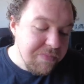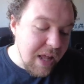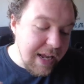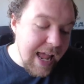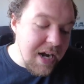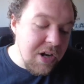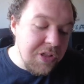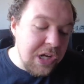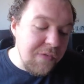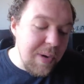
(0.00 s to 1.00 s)
And again,
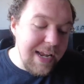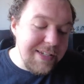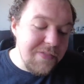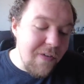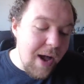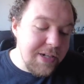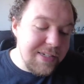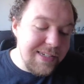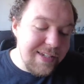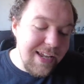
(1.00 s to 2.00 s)
the government is advised
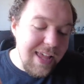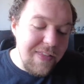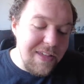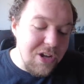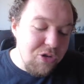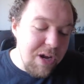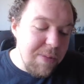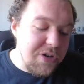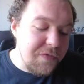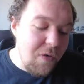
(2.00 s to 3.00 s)
to seek the
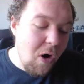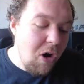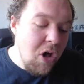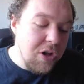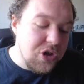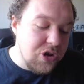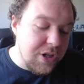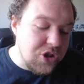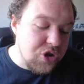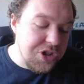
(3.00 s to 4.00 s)
agreement for
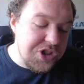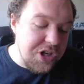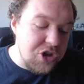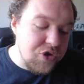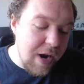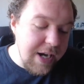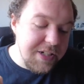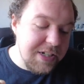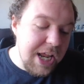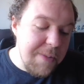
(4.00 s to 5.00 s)
the Trusted Trader
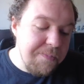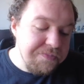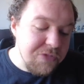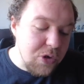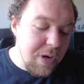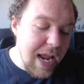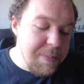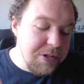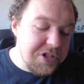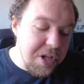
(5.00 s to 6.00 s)
Scheme to
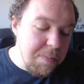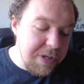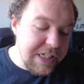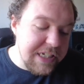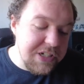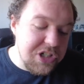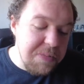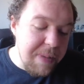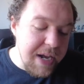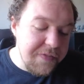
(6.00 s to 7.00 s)
enable some businesses to
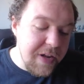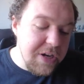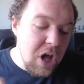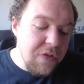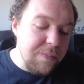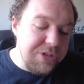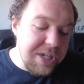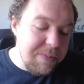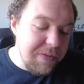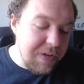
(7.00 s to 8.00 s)
benefit from
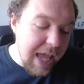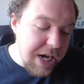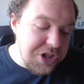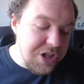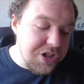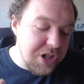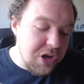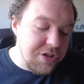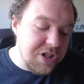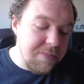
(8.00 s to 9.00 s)
simplifications to
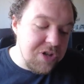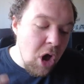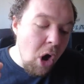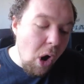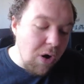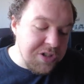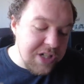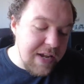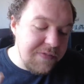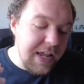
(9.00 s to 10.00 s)
customs or
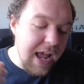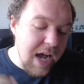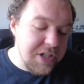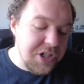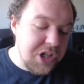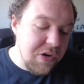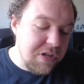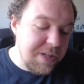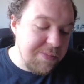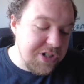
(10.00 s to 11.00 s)
safety and
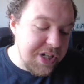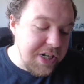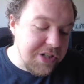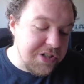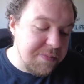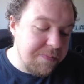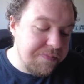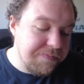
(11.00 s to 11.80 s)
security procedures.